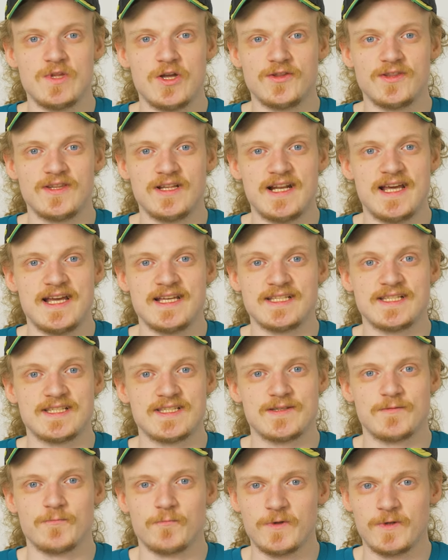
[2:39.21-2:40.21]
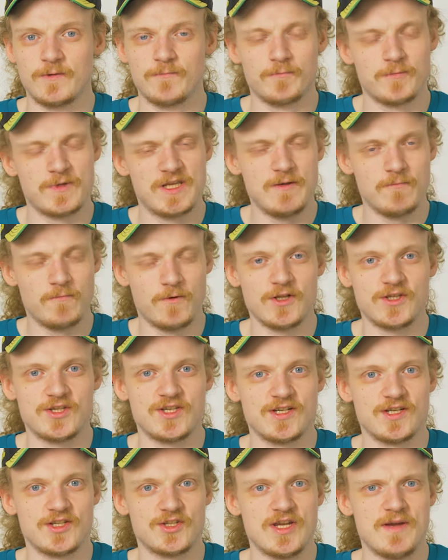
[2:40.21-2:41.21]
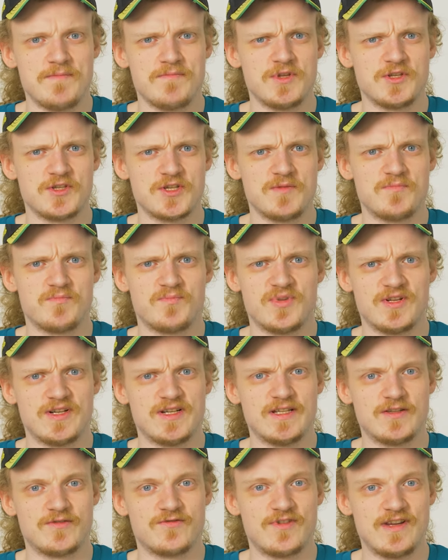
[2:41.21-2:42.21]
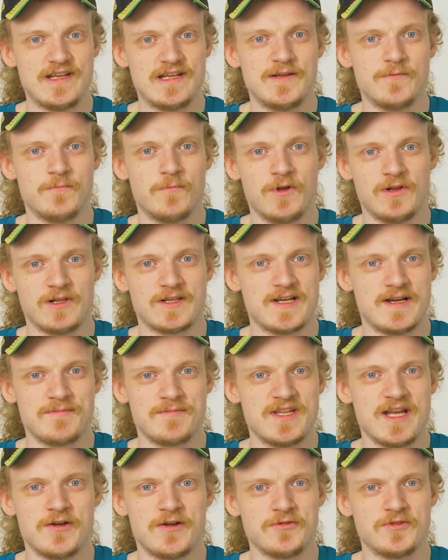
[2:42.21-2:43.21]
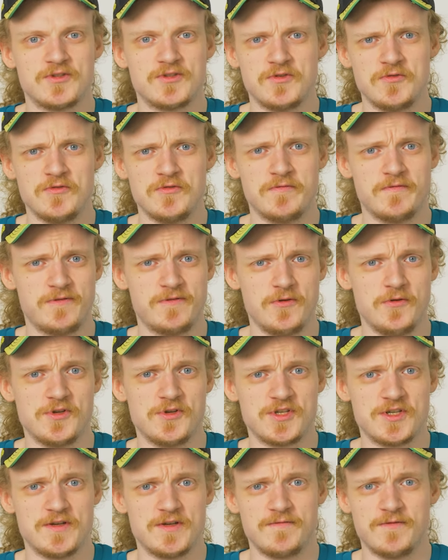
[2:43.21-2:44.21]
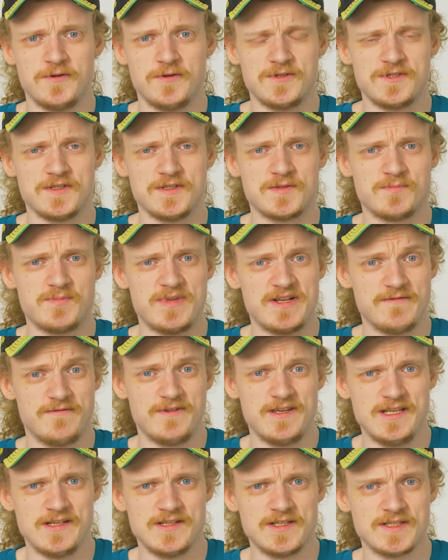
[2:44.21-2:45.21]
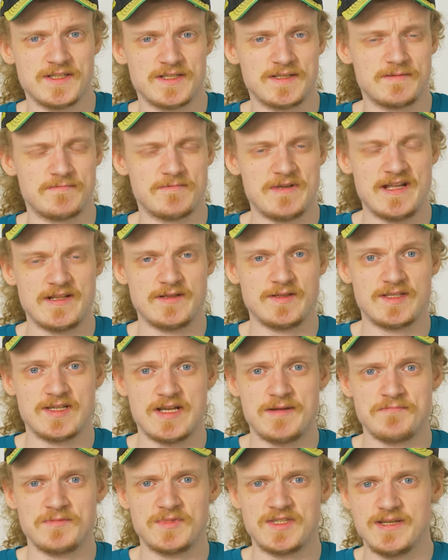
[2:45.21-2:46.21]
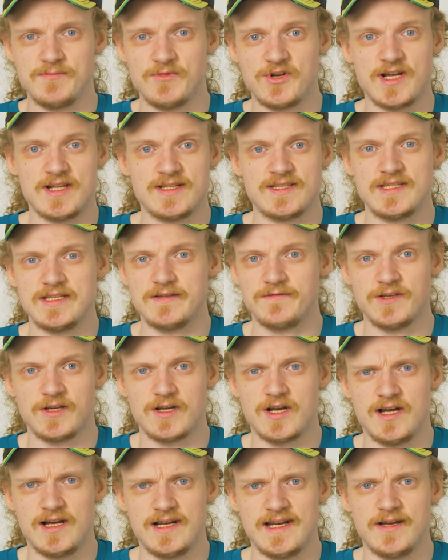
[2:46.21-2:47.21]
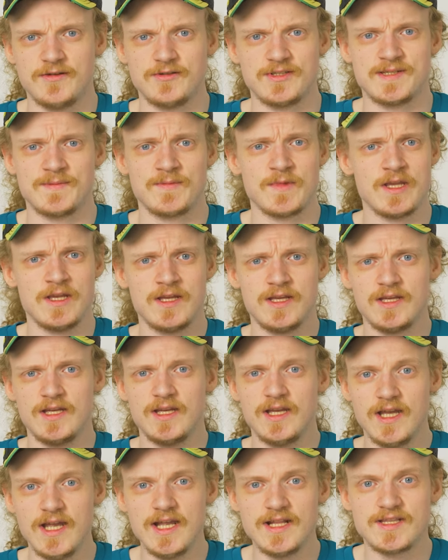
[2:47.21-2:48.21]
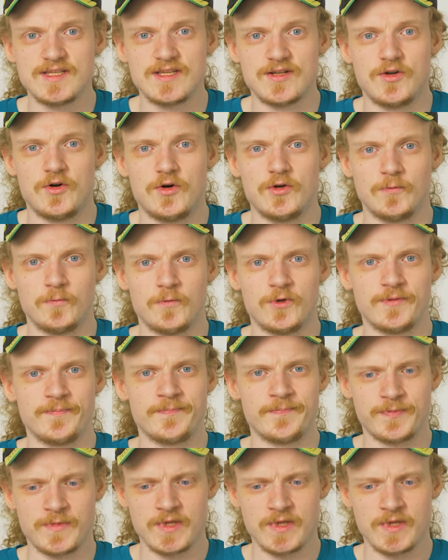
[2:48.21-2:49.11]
Nonetheless, we'll keep watching the championship, but it really will come down to Pourchaire versus Benavides and some Simonazzi if the car allows. It's an odd one.